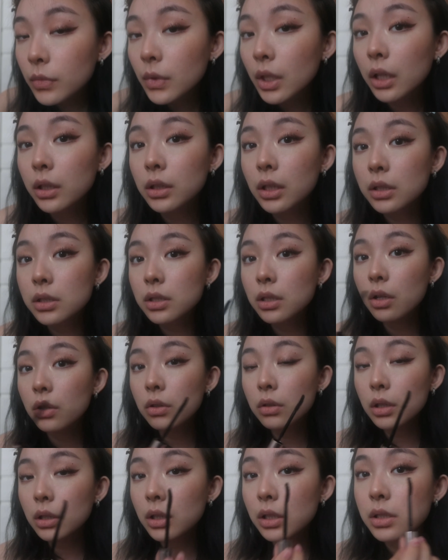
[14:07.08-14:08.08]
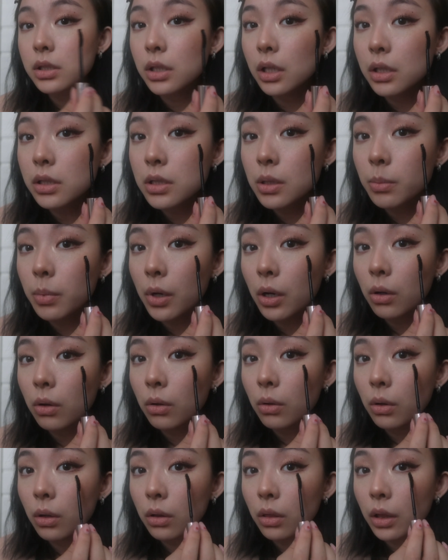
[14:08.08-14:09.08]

Like, that's another thing that's nice about